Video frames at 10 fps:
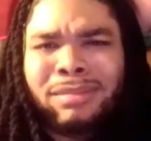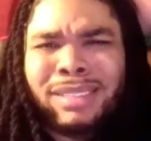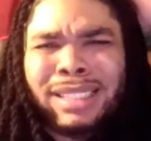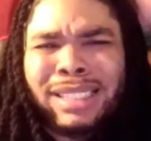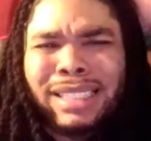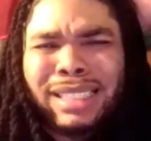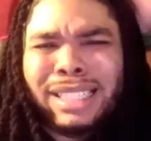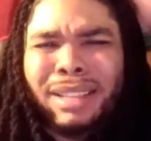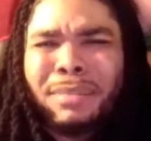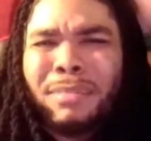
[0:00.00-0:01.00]

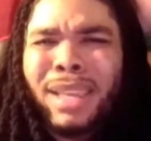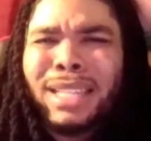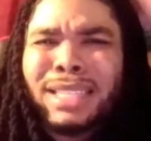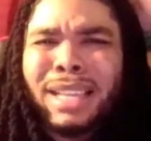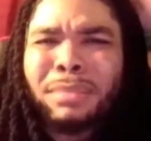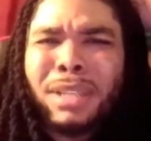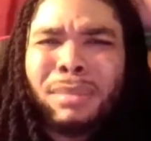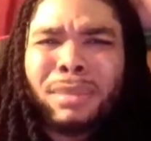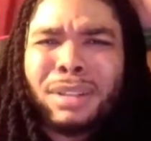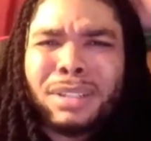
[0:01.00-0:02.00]
mid
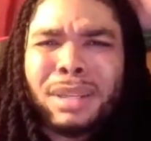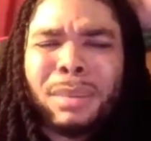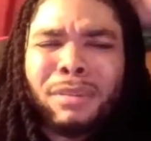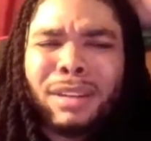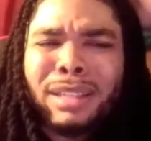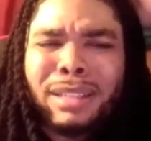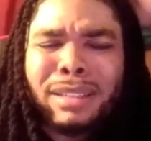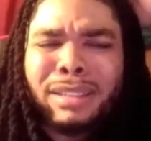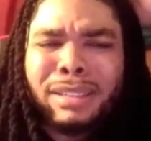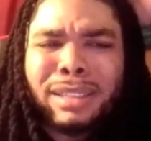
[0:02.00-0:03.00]
September, somewhere right
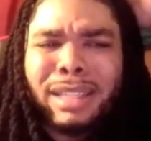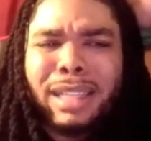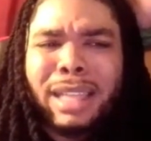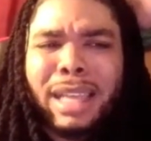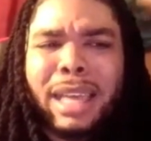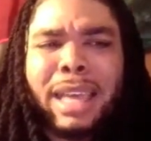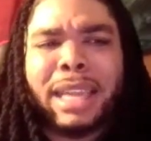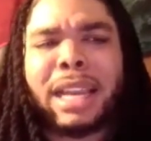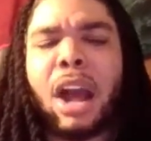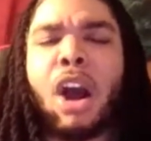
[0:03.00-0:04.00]
there.
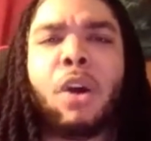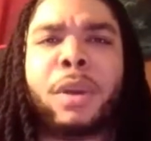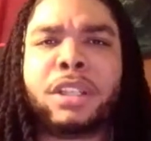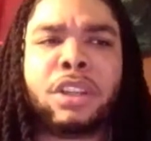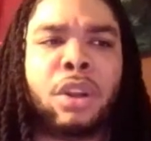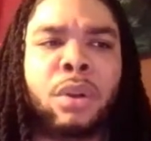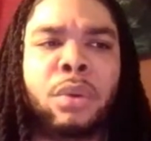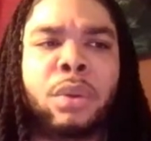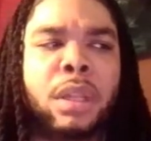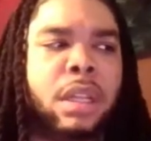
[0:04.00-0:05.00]
And I always go